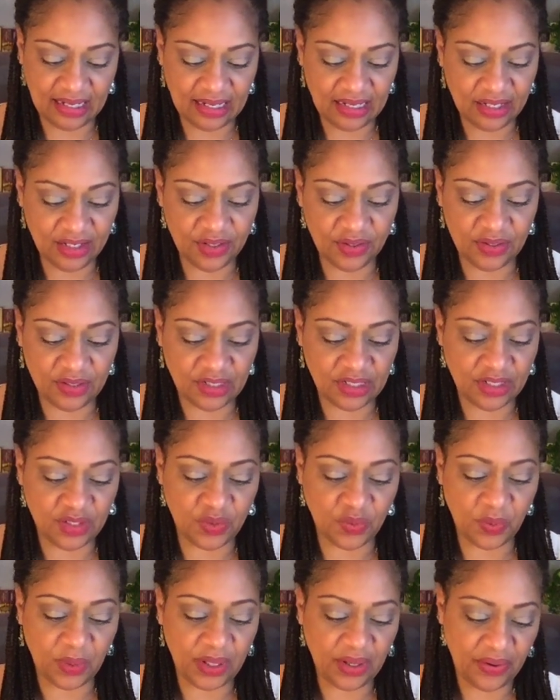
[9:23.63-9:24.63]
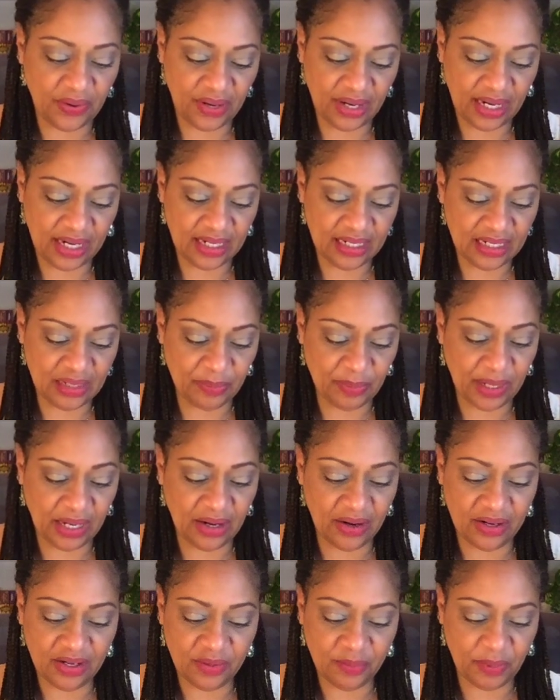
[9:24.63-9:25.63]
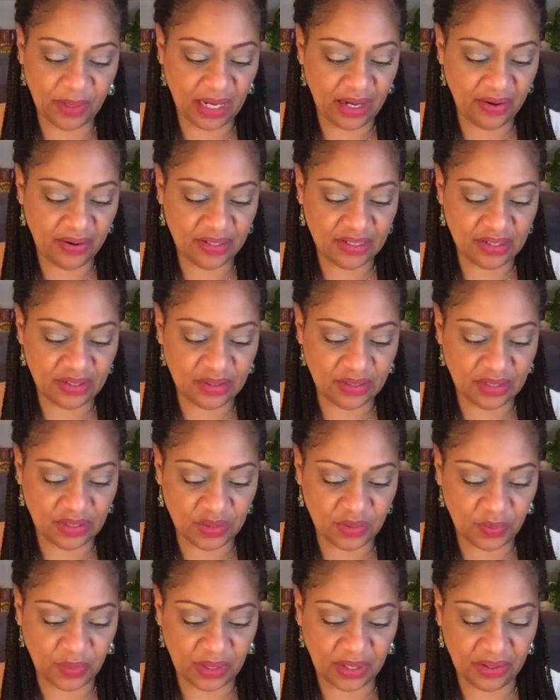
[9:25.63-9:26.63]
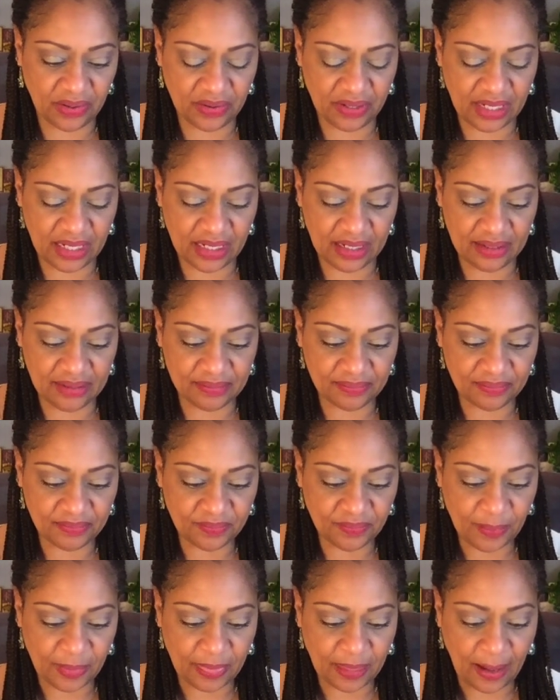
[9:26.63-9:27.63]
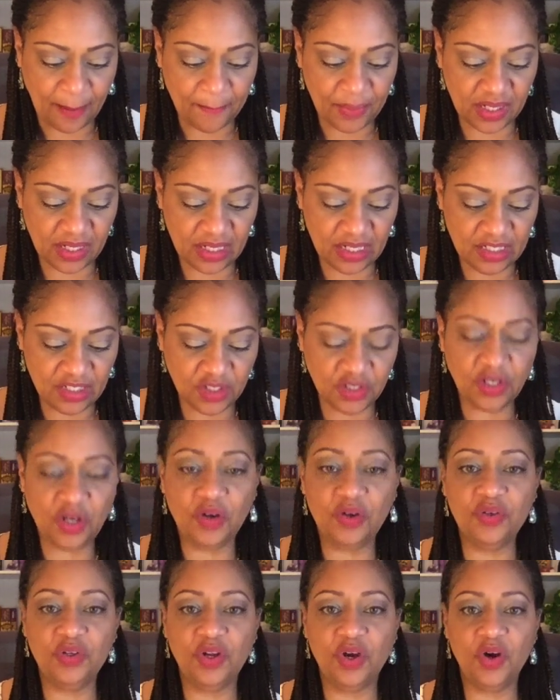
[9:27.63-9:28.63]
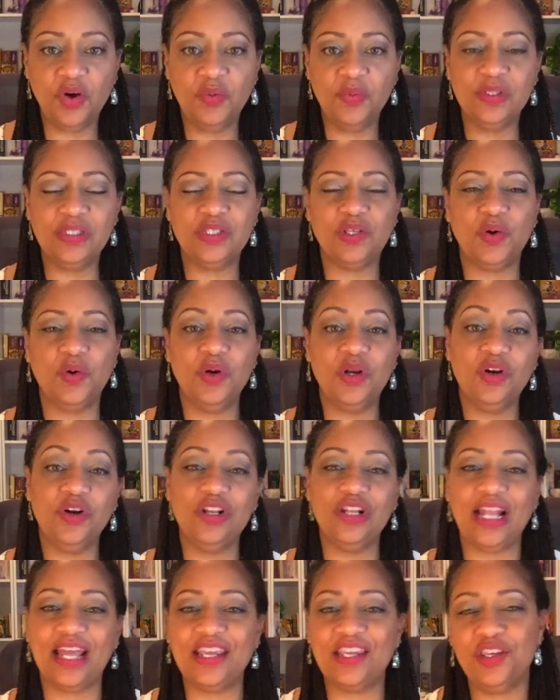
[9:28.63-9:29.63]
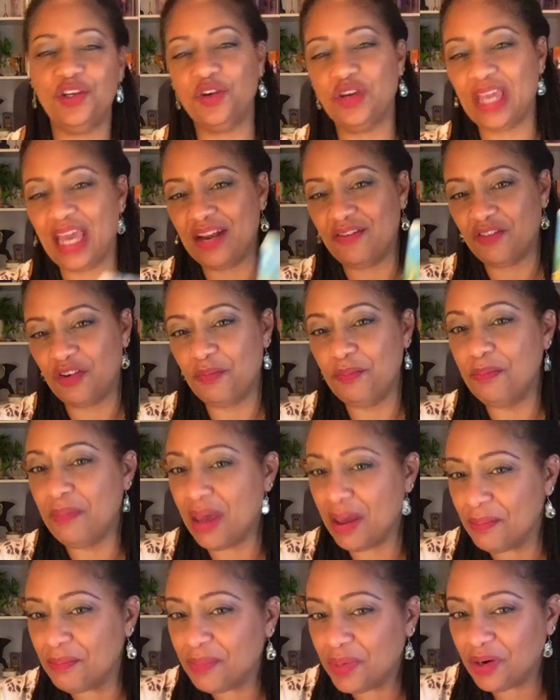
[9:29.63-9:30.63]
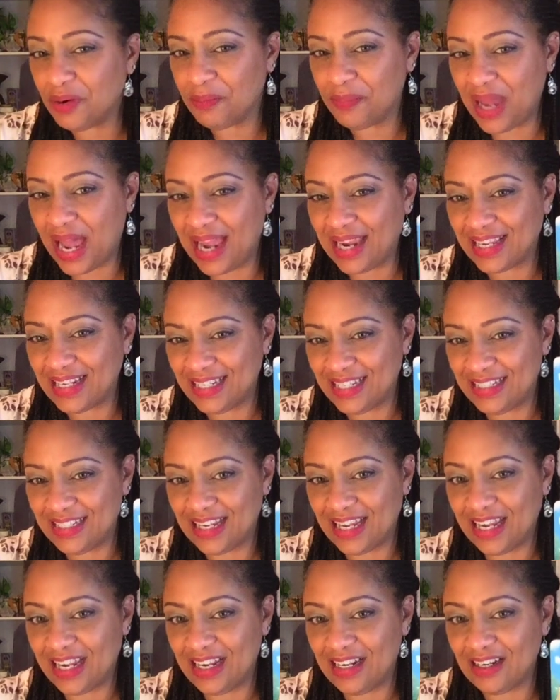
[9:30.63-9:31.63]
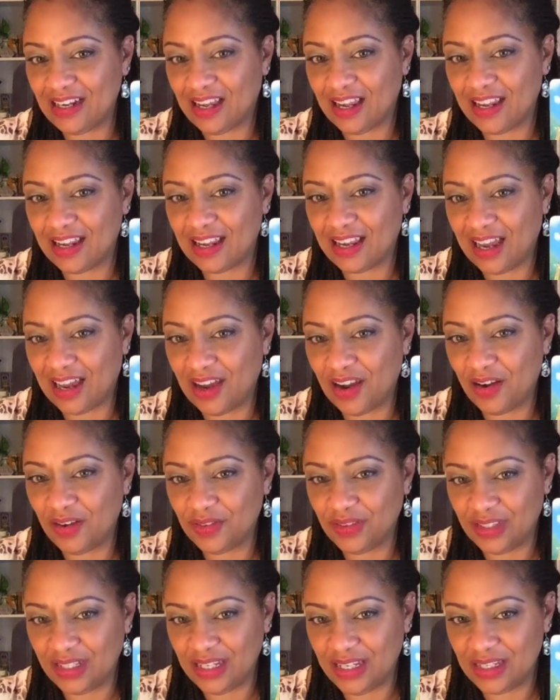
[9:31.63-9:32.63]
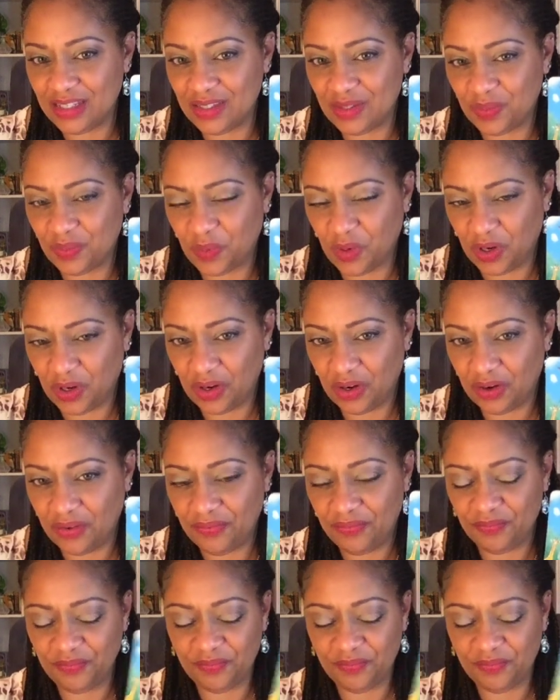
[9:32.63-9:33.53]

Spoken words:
you're just worried. Your parents are just worried because you don't know what's going on. Like, you kind of remember back in the day, like how things were,